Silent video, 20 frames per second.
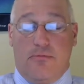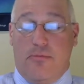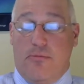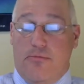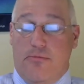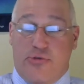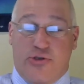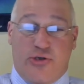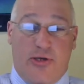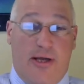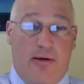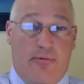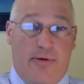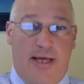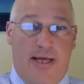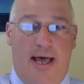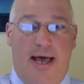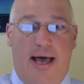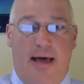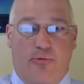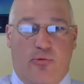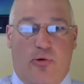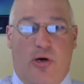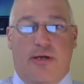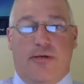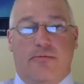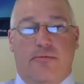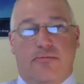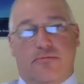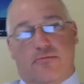So that we had
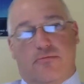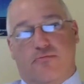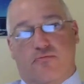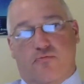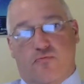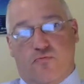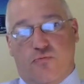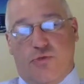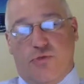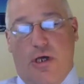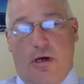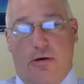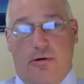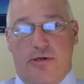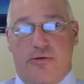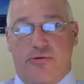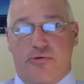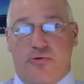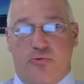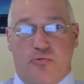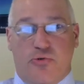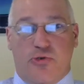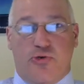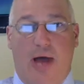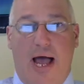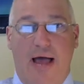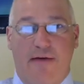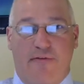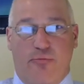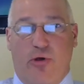one, it was
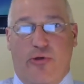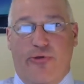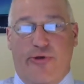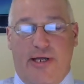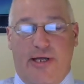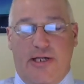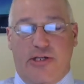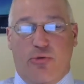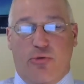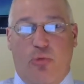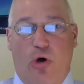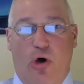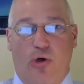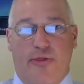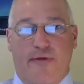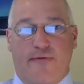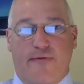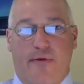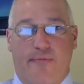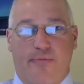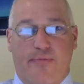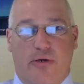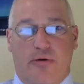drivable to get to both of them. They were